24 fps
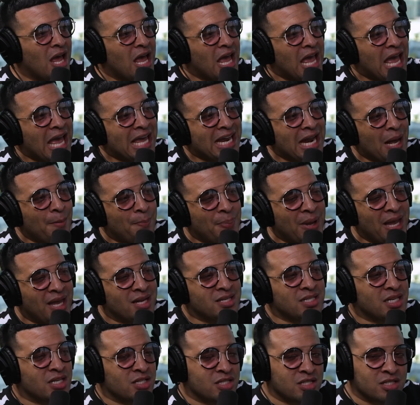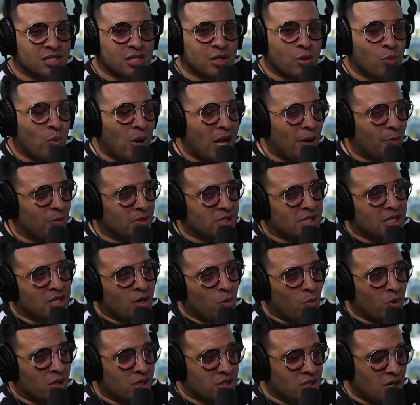Yeah. And I pay attention to the white ones that
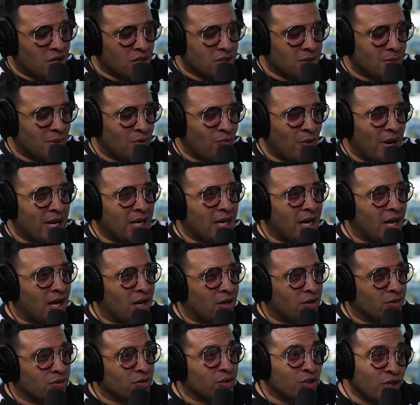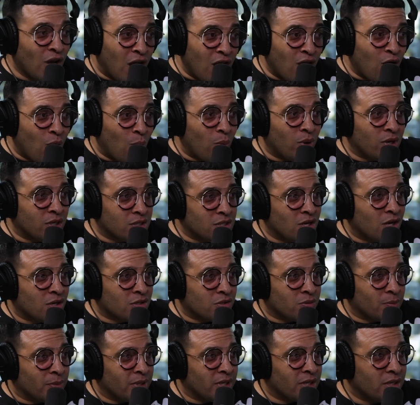don't want to talk to me right now. Y'all gonna want to
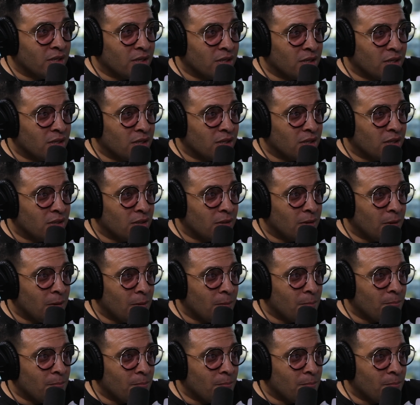talk to me. Mm-hmm. Yeah.